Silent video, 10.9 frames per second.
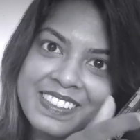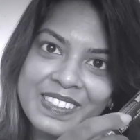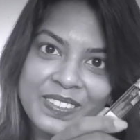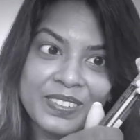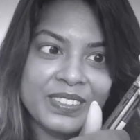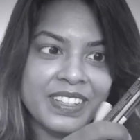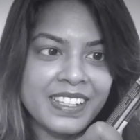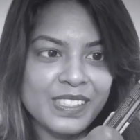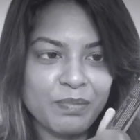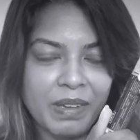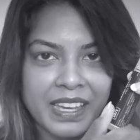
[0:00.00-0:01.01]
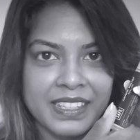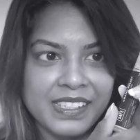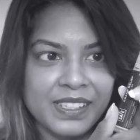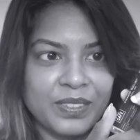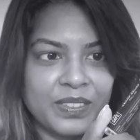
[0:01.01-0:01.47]
So that's the
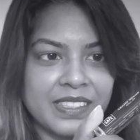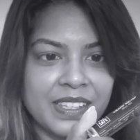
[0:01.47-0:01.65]
packaging of this.